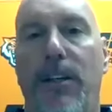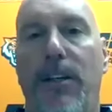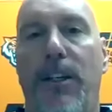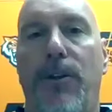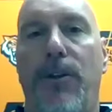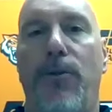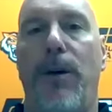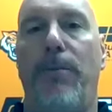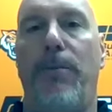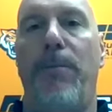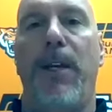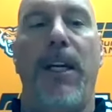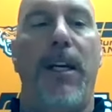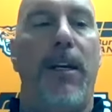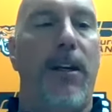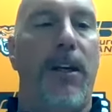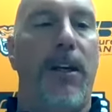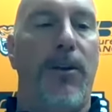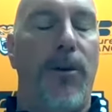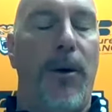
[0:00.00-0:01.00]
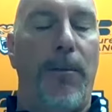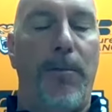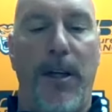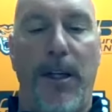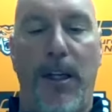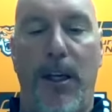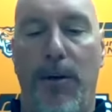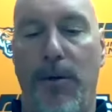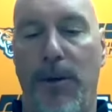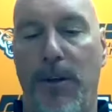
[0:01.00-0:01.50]
dis- disrupting
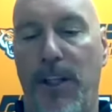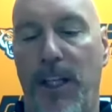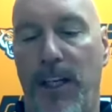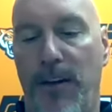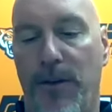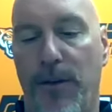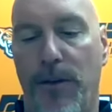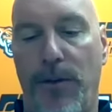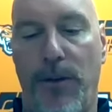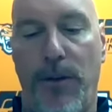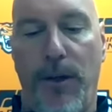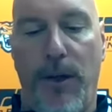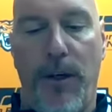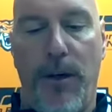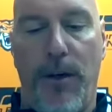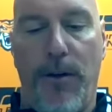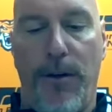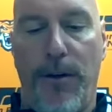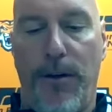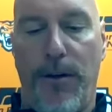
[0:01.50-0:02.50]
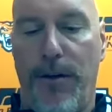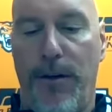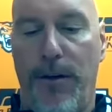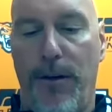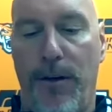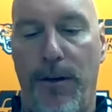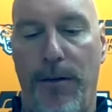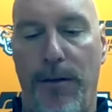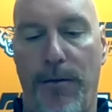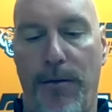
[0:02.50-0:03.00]
disrupting their receivers. You know, they're
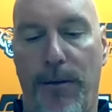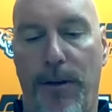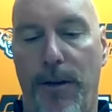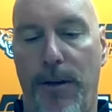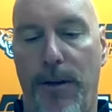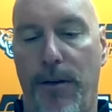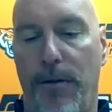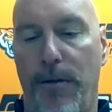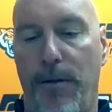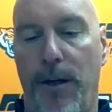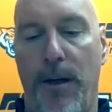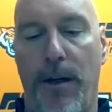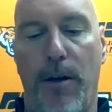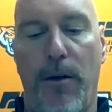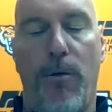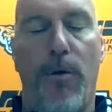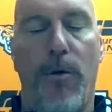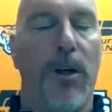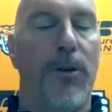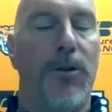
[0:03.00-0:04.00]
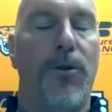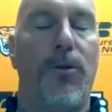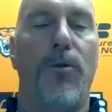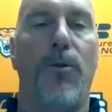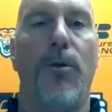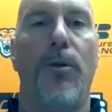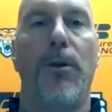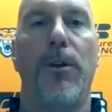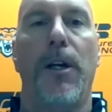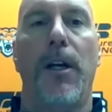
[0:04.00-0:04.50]
they're they're uh, well
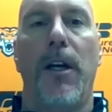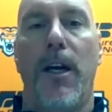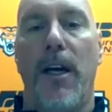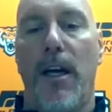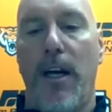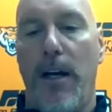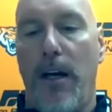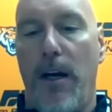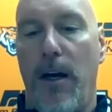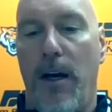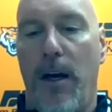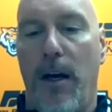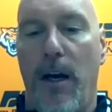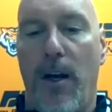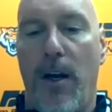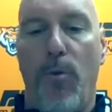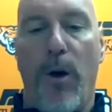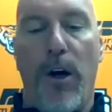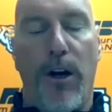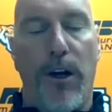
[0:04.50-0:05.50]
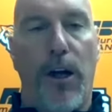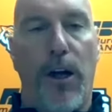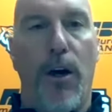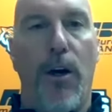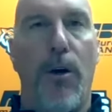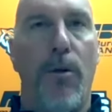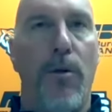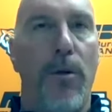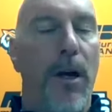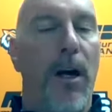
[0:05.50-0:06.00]
schooled uh, on where to
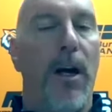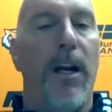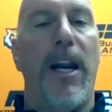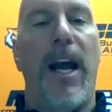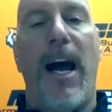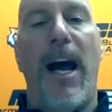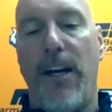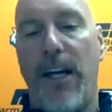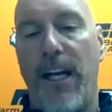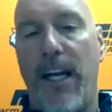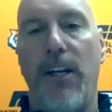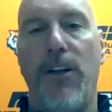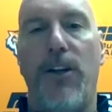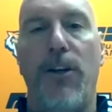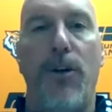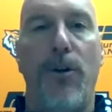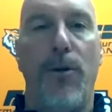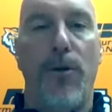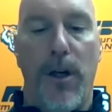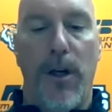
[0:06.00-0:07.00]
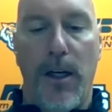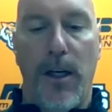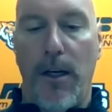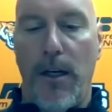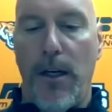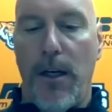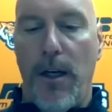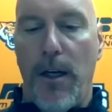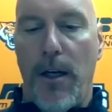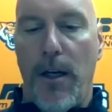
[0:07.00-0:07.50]
go, on how to get to
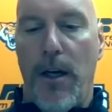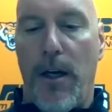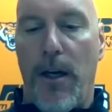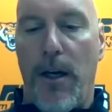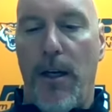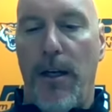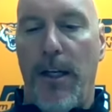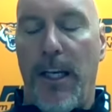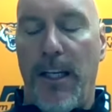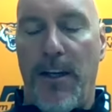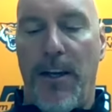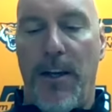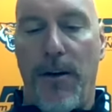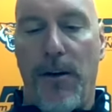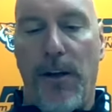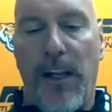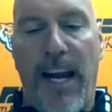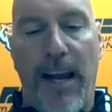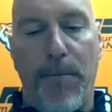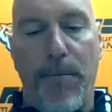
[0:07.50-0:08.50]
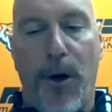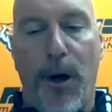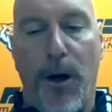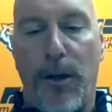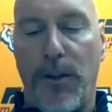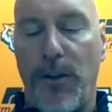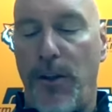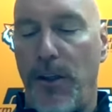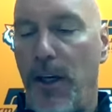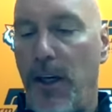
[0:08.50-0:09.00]
uh, uh, get to their
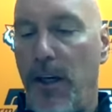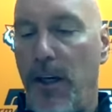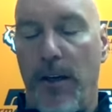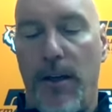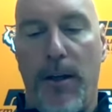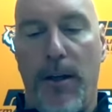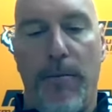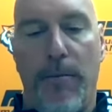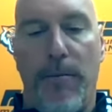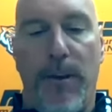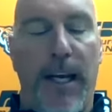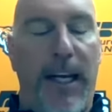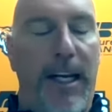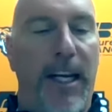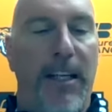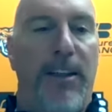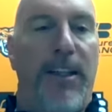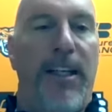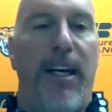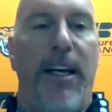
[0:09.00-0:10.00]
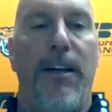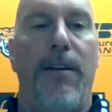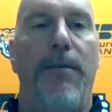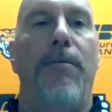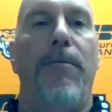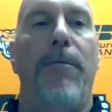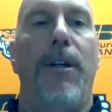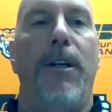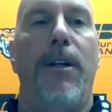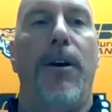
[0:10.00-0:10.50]
landmarks. Um, like I said,
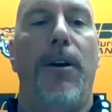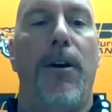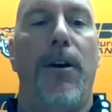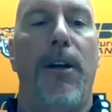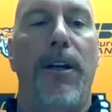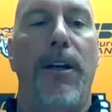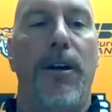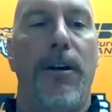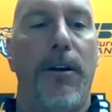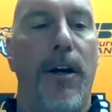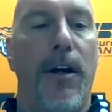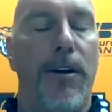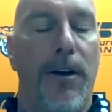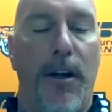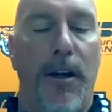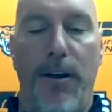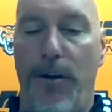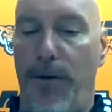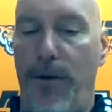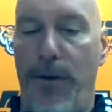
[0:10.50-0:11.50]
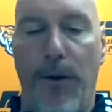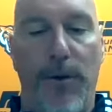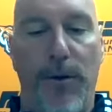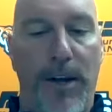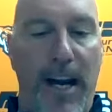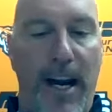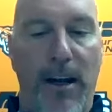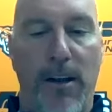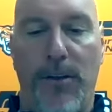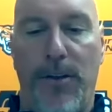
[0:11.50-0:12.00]
you know earlier on, on their
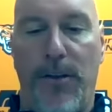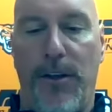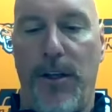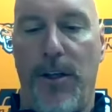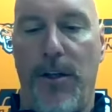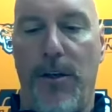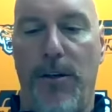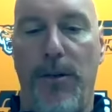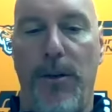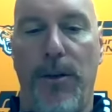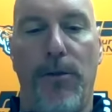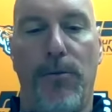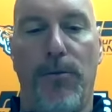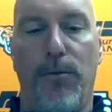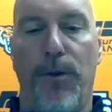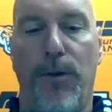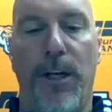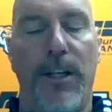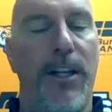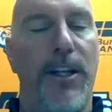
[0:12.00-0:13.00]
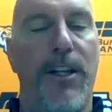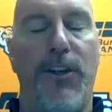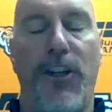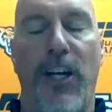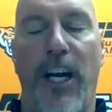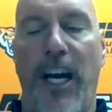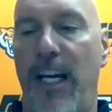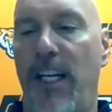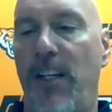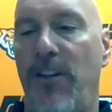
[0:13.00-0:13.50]
third downs, they'll they'll run to the
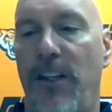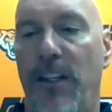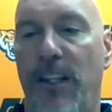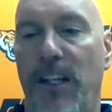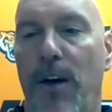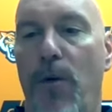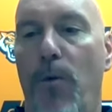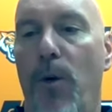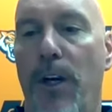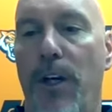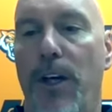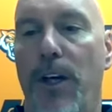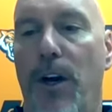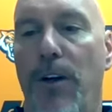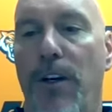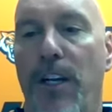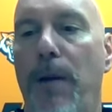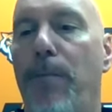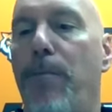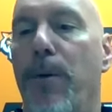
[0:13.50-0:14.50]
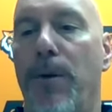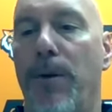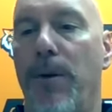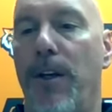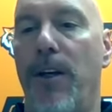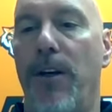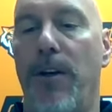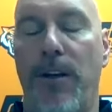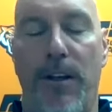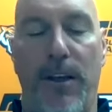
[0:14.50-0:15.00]
chains and get one yard deeper.
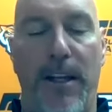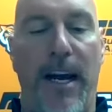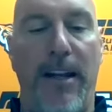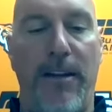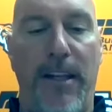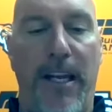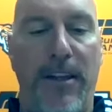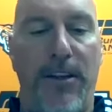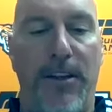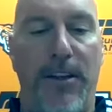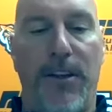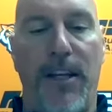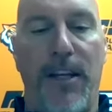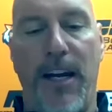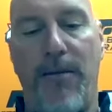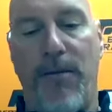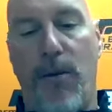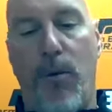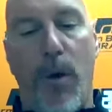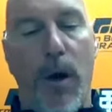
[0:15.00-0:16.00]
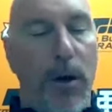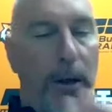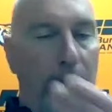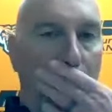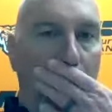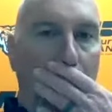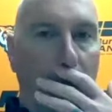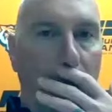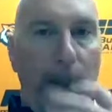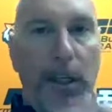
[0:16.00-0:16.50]
You know, that that's a sign of a well
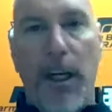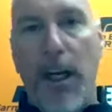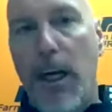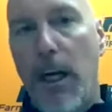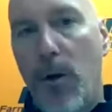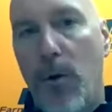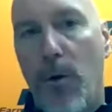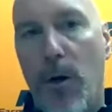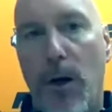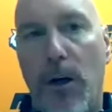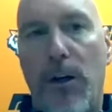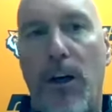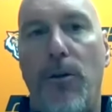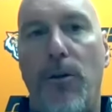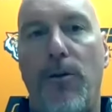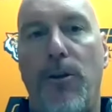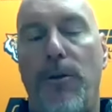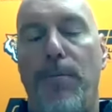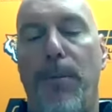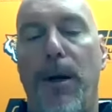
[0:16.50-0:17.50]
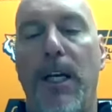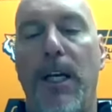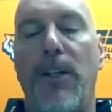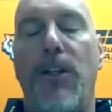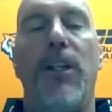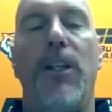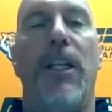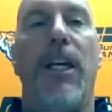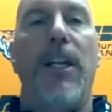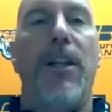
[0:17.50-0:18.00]
coached well coached
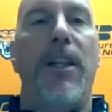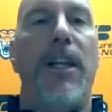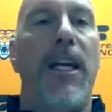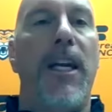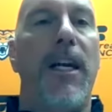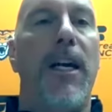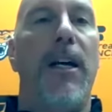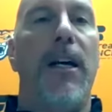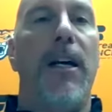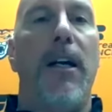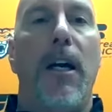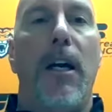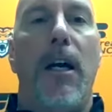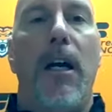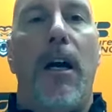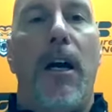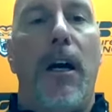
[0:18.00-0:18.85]
bunch. And then the uh,